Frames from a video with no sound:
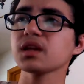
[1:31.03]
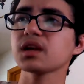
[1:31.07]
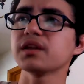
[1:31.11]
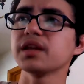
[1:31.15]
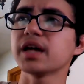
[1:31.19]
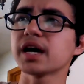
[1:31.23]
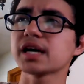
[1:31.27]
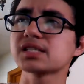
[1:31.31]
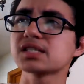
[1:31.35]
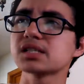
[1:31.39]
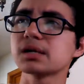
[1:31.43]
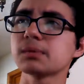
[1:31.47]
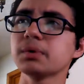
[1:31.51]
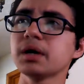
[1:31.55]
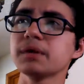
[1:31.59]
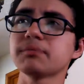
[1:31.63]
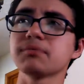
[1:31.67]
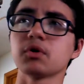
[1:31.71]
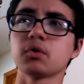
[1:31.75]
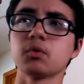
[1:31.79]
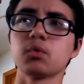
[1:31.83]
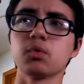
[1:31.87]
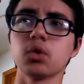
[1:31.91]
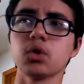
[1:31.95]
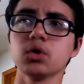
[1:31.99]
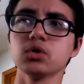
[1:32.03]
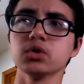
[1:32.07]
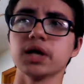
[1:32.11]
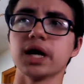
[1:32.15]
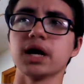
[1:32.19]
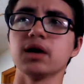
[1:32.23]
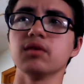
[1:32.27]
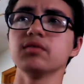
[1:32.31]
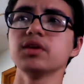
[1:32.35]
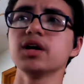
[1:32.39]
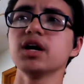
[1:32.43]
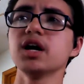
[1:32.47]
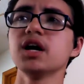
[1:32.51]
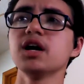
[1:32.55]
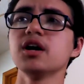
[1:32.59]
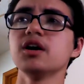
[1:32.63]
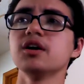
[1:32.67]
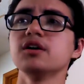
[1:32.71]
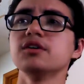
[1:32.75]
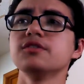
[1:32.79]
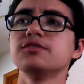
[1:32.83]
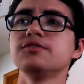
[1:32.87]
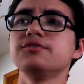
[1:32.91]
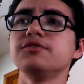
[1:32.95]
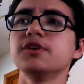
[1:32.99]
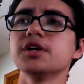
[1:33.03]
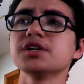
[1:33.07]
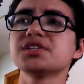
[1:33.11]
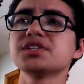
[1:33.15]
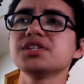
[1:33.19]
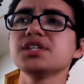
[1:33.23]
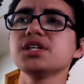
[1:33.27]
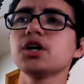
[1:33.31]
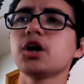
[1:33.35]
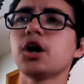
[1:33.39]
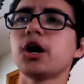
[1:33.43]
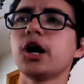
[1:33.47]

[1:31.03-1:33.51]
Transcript: Next up, we have the rollout. Fussy,